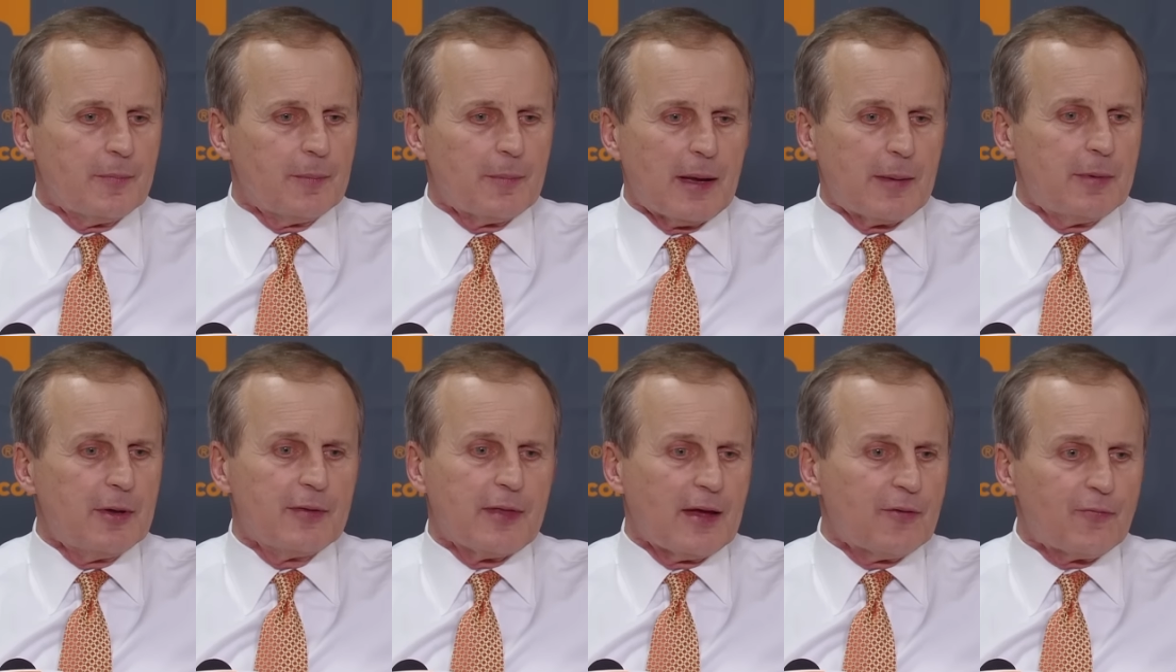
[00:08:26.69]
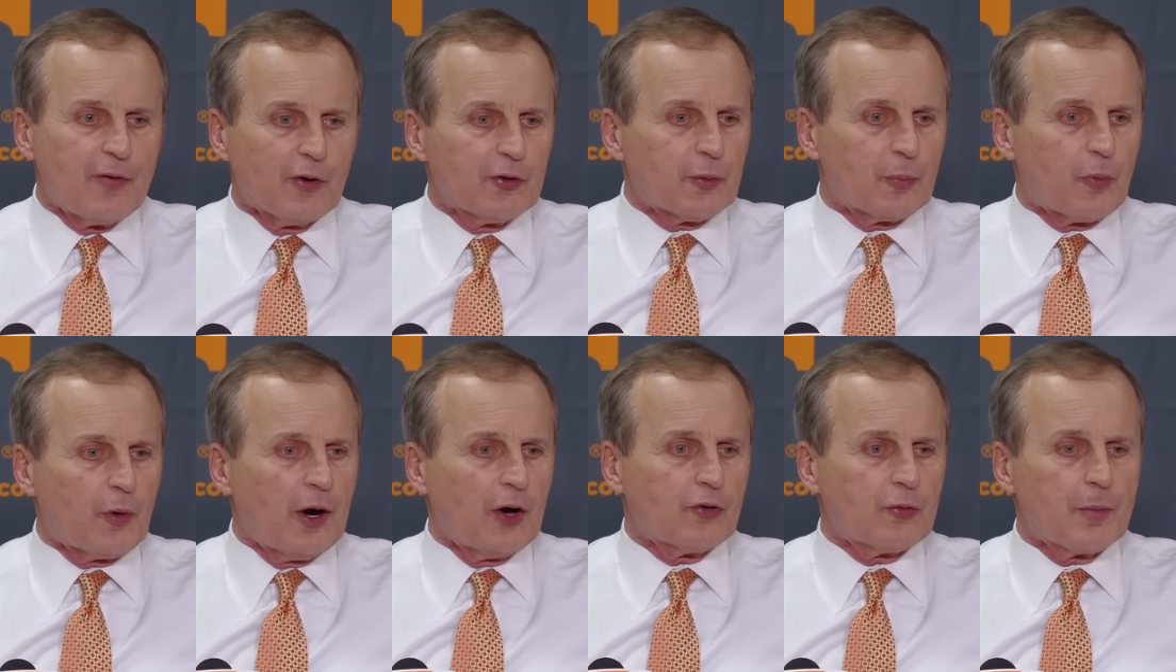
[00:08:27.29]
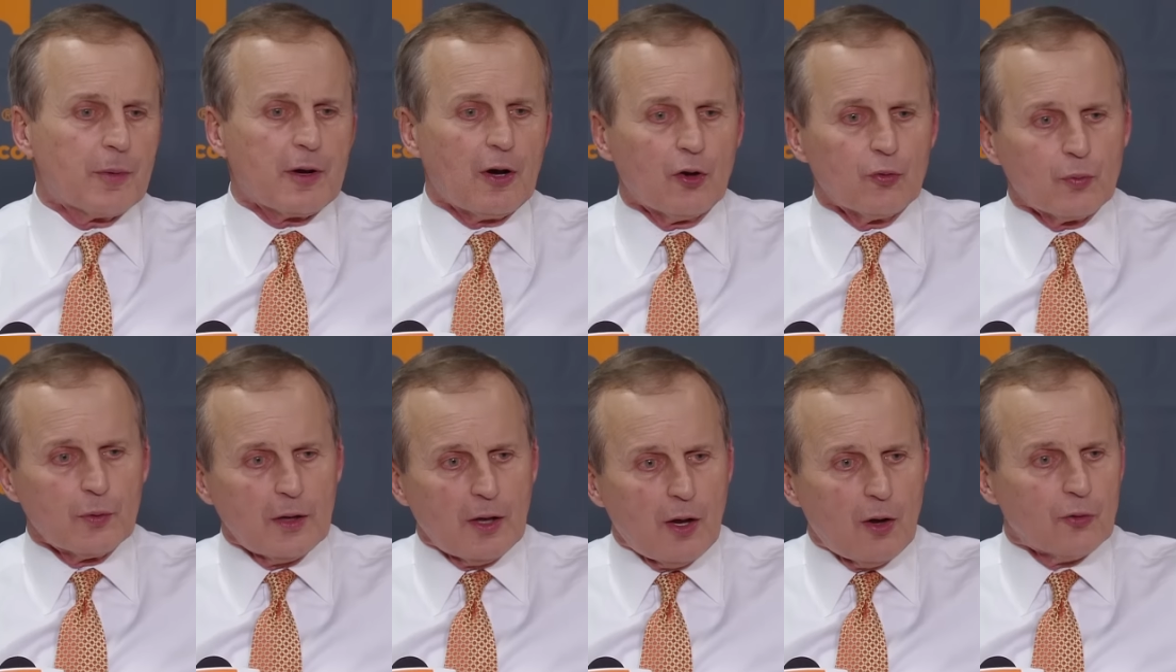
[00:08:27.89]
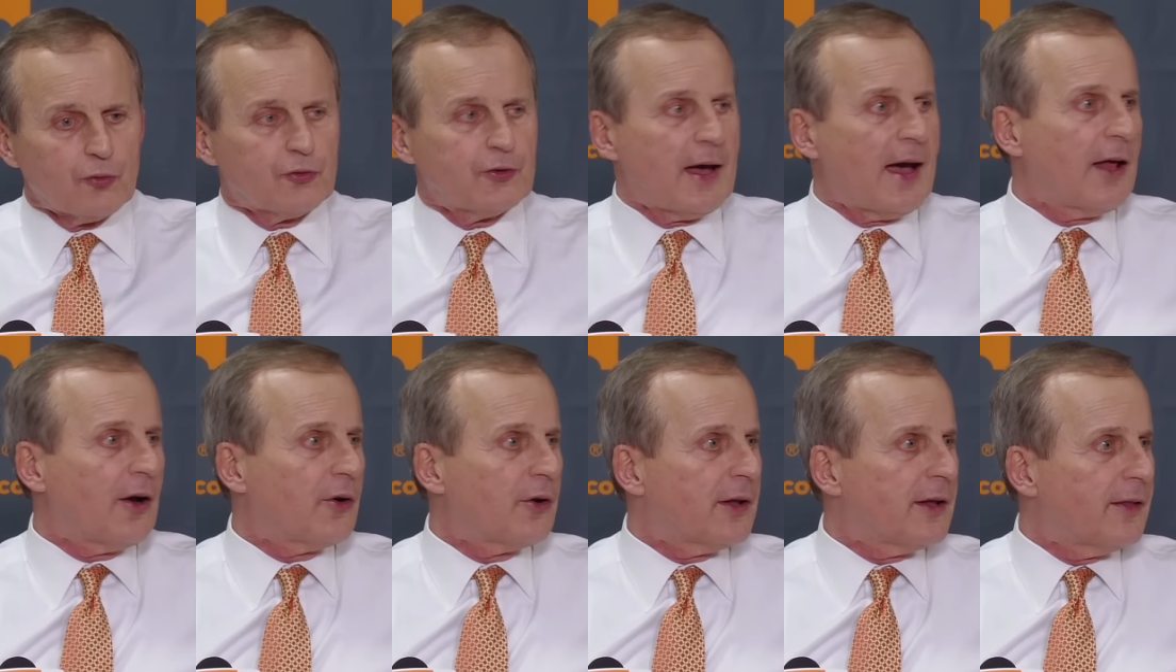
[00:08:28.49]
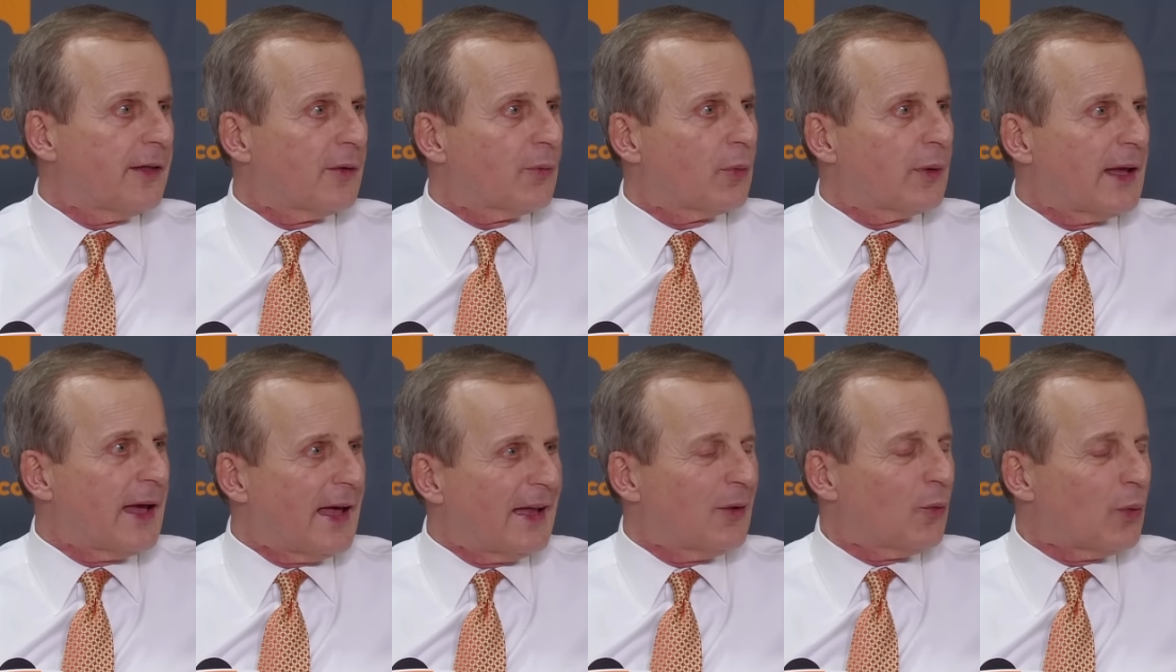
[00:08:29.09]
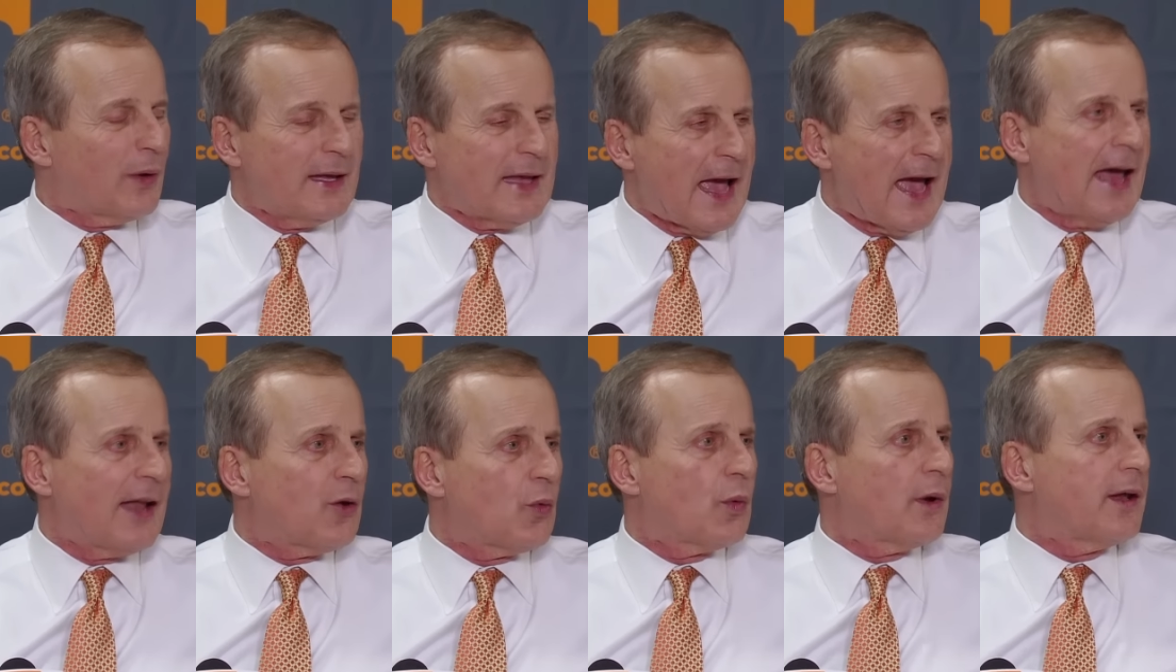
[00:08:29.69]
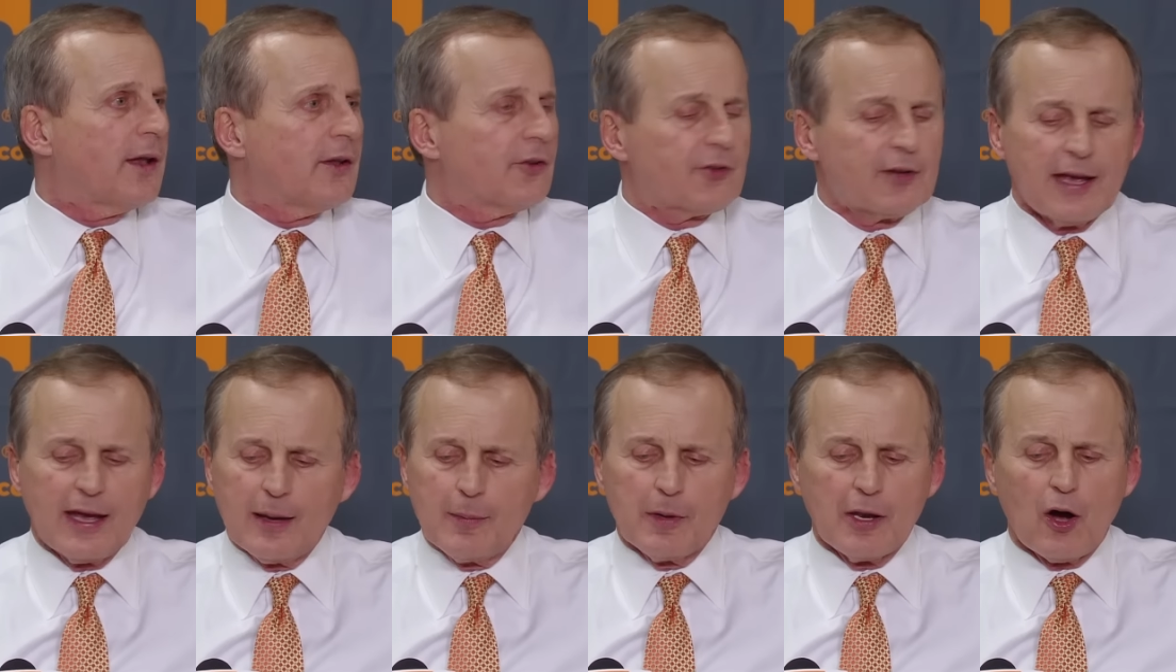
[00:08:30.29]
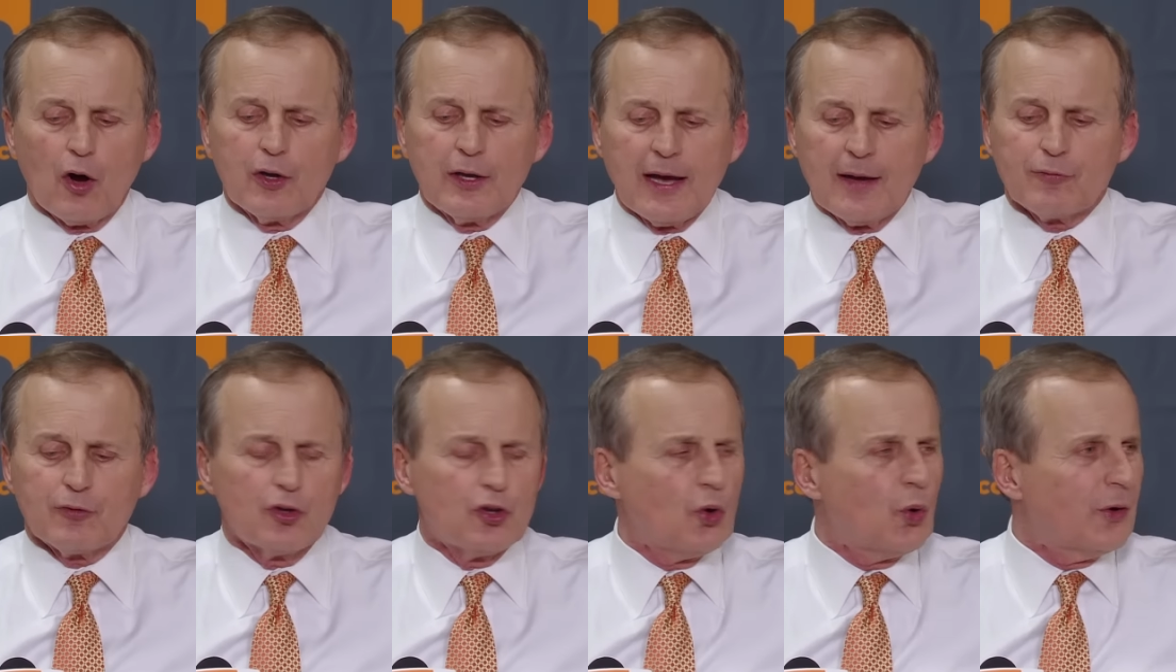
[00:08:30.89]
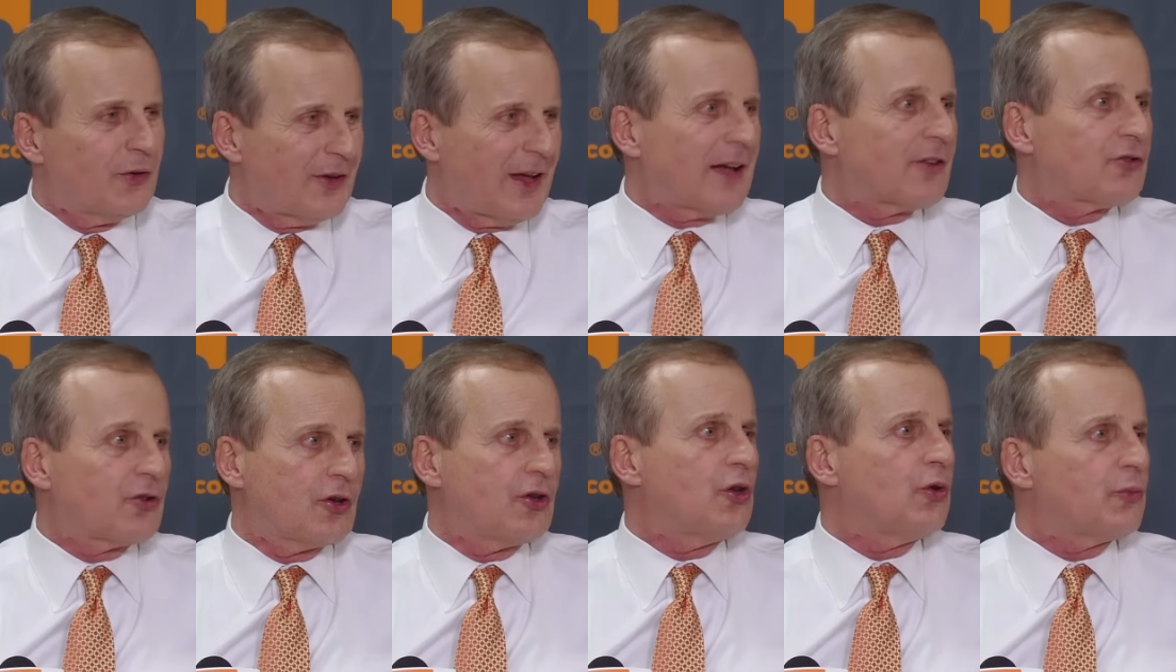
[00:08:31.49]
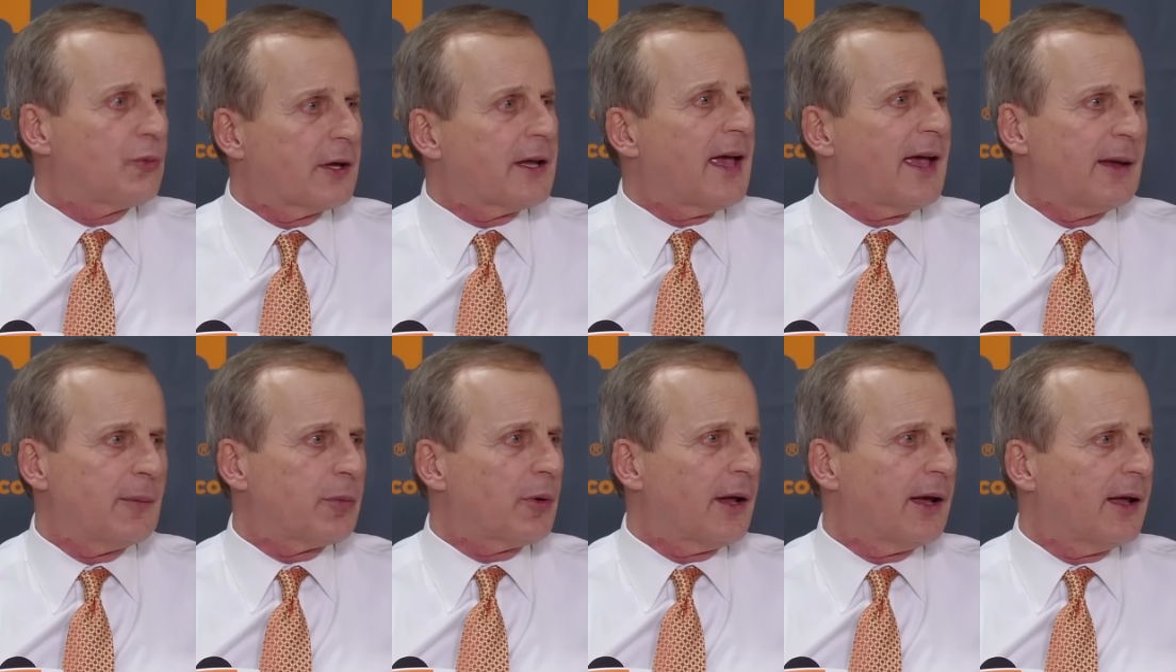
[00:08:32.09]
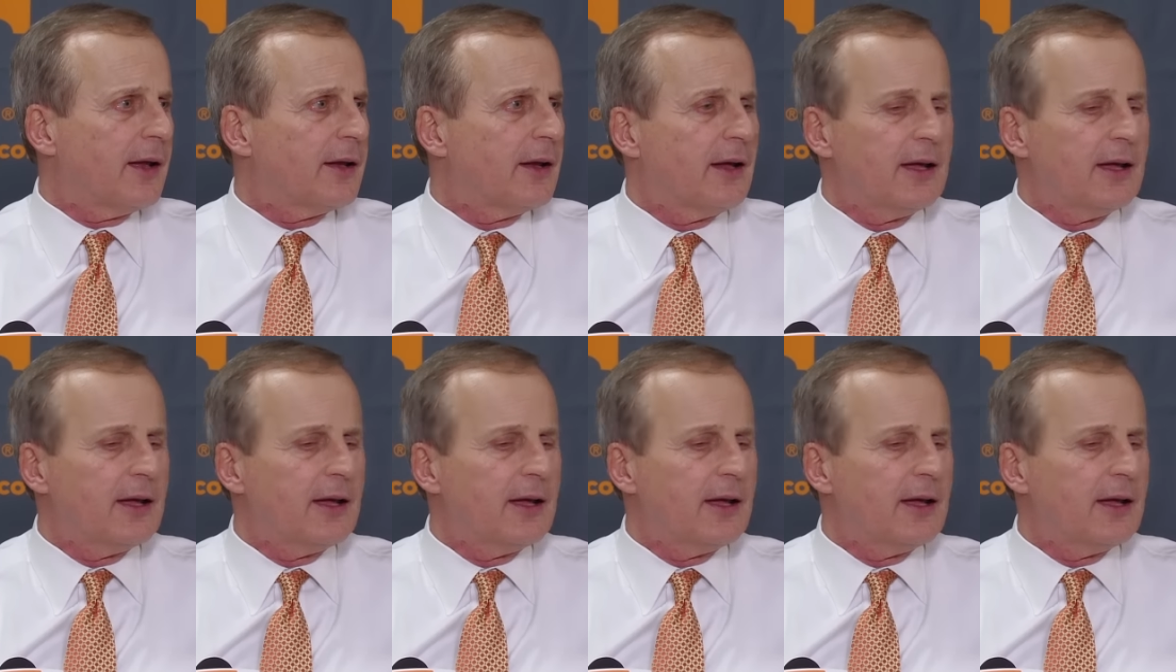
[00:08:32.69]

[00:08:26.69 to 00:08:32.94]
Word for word: maybe they felt the pressure because we lost Saturday that we had, we had to win this game. And all you have to do is execute the game plan.